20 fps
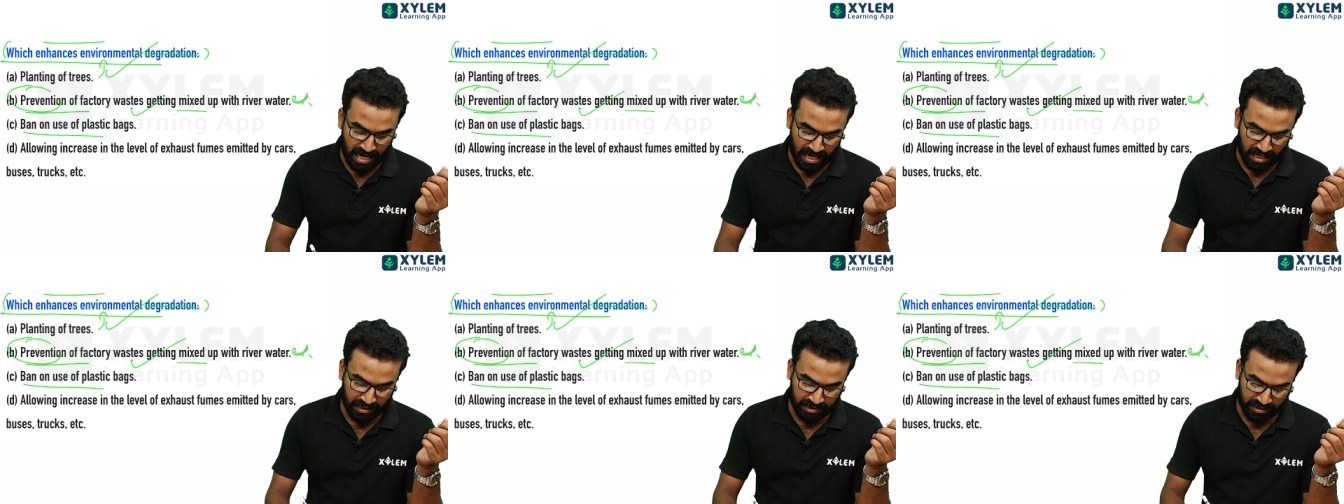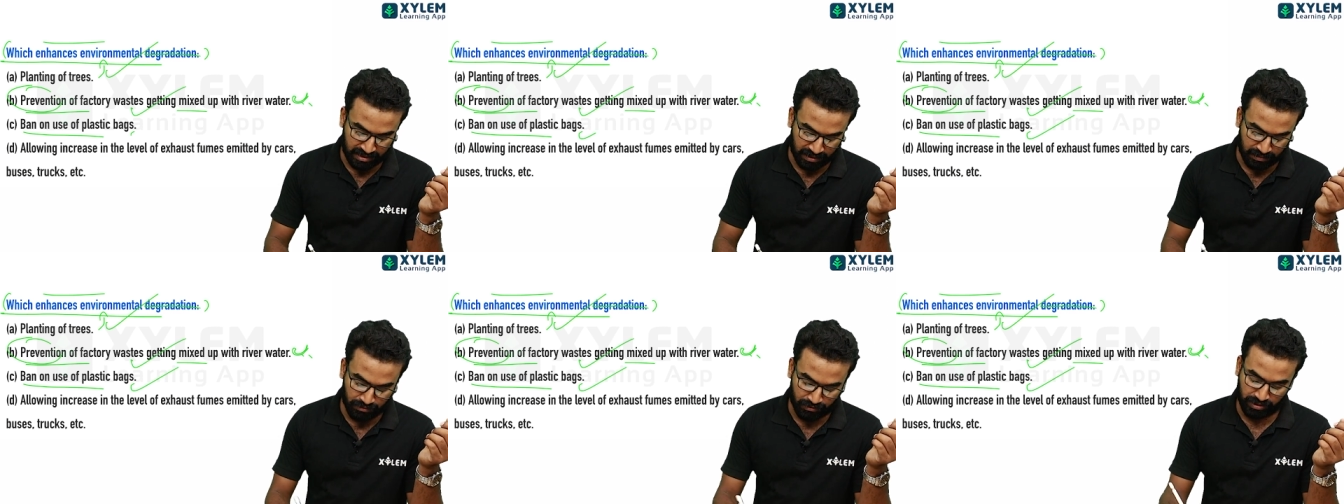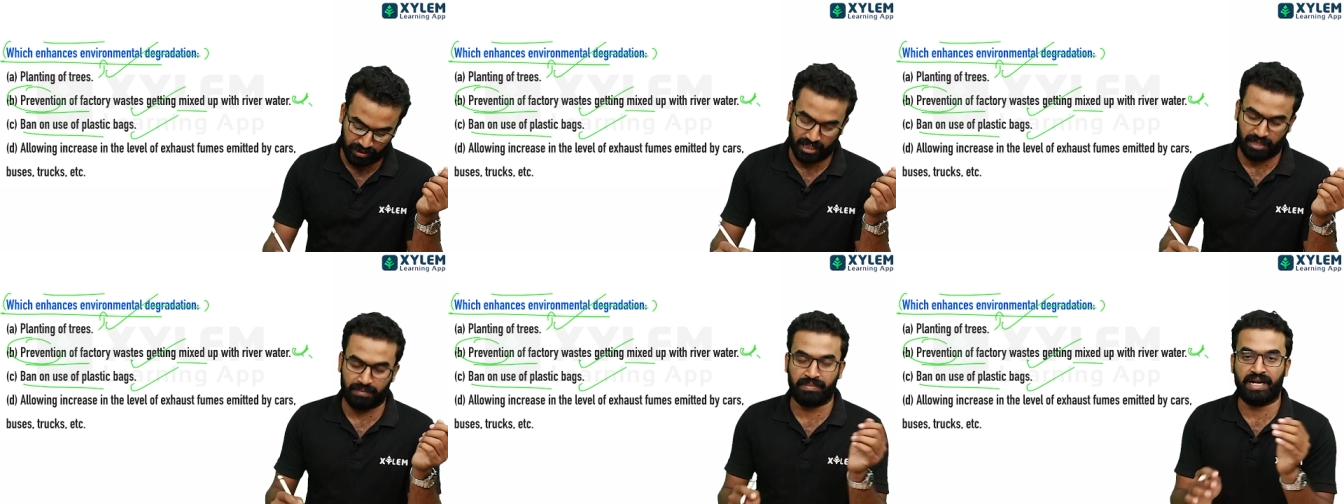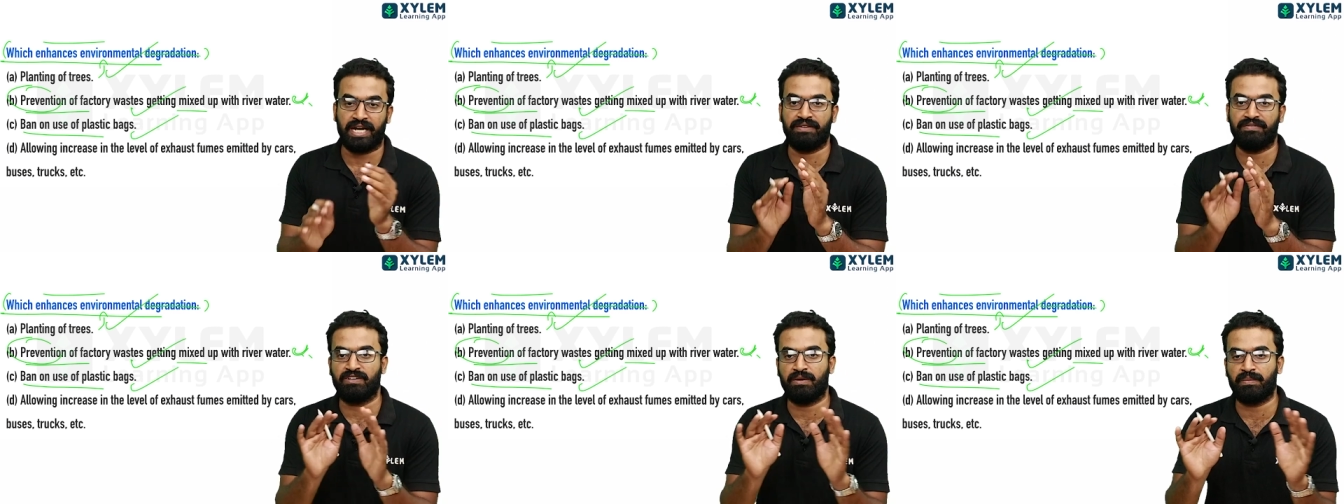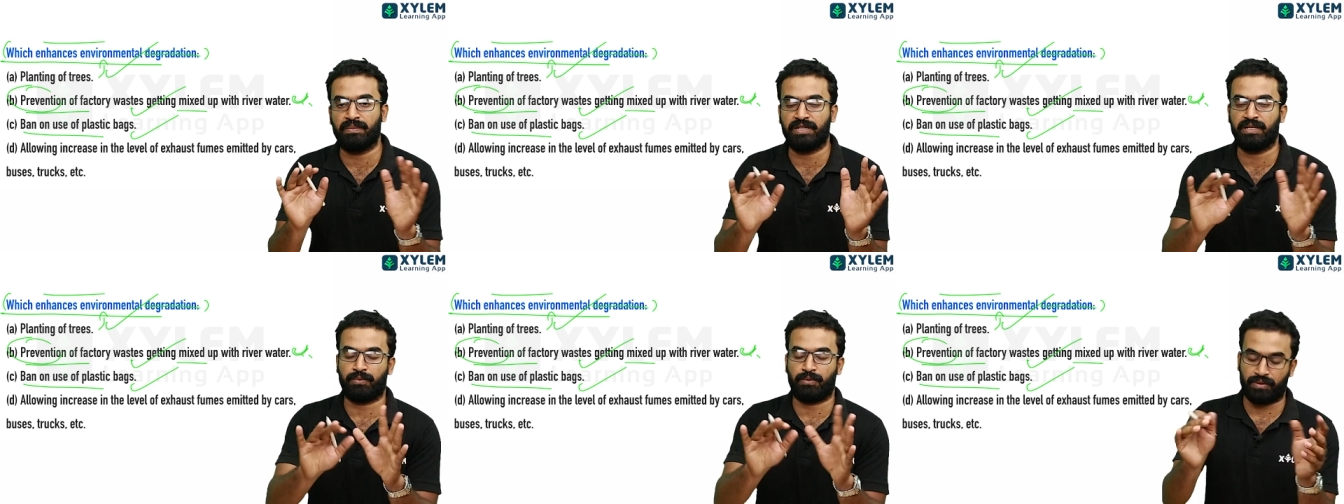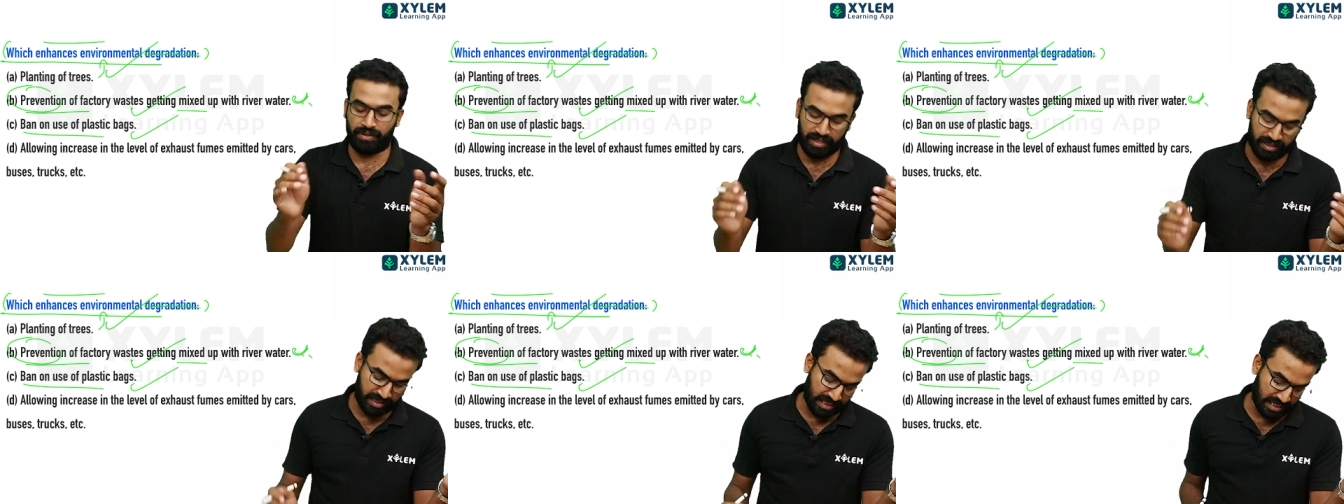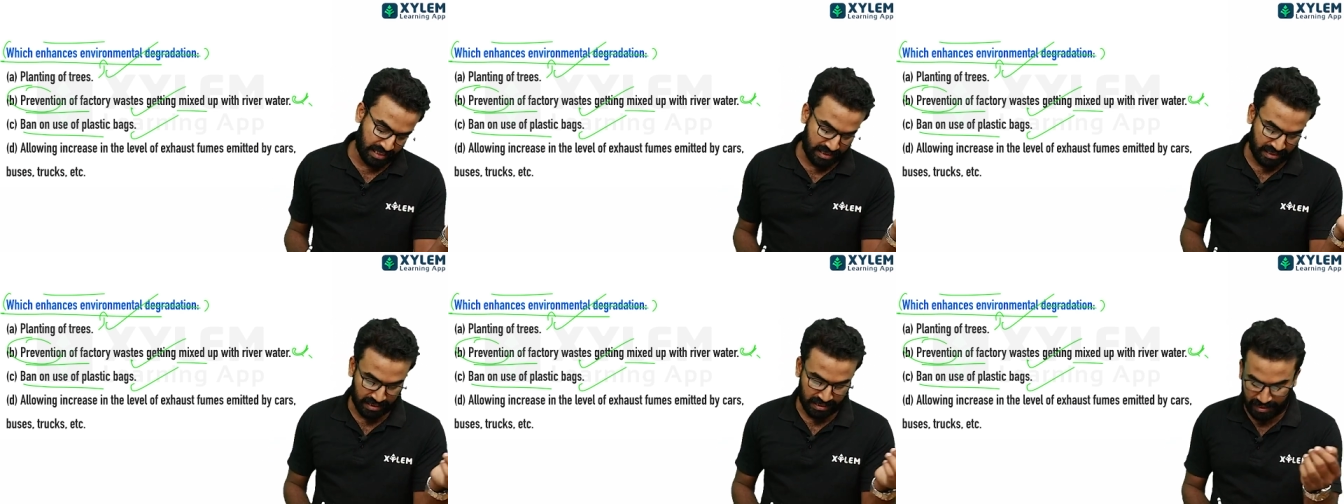aaditha moonanam environment protect
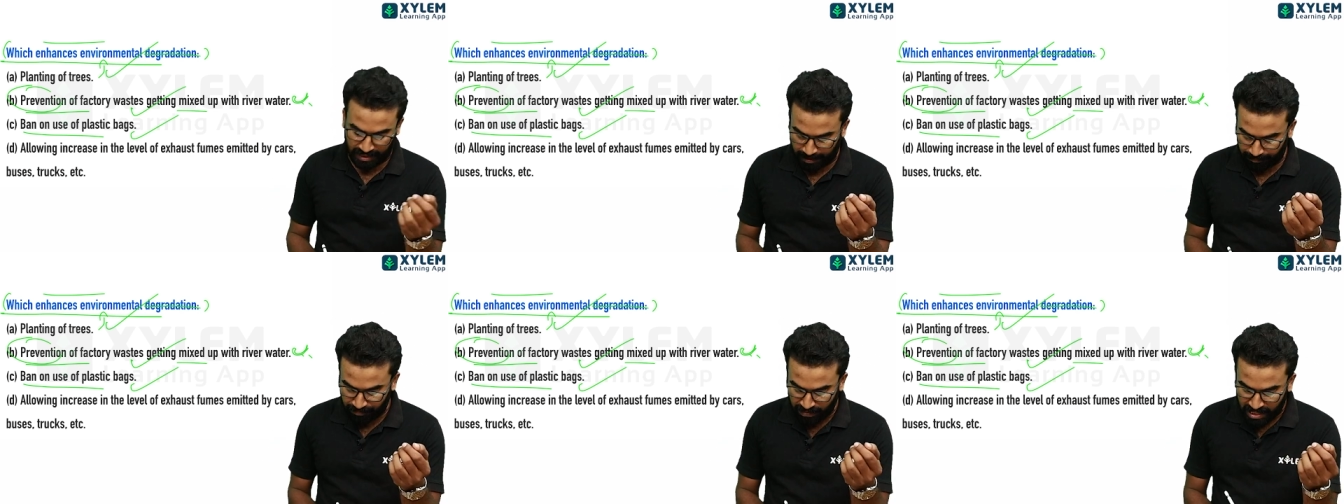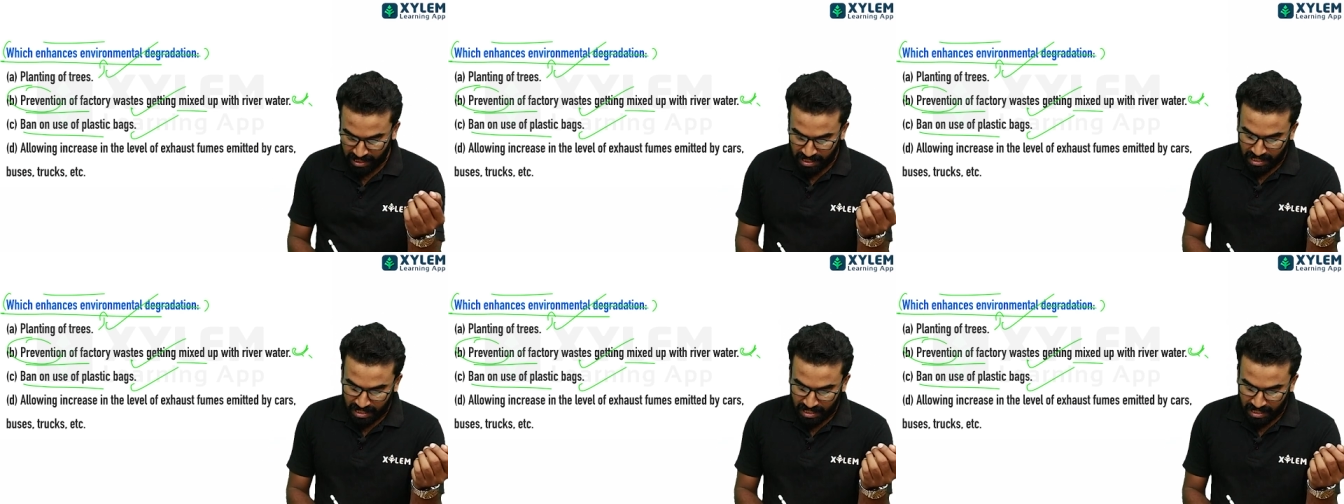cheynadu.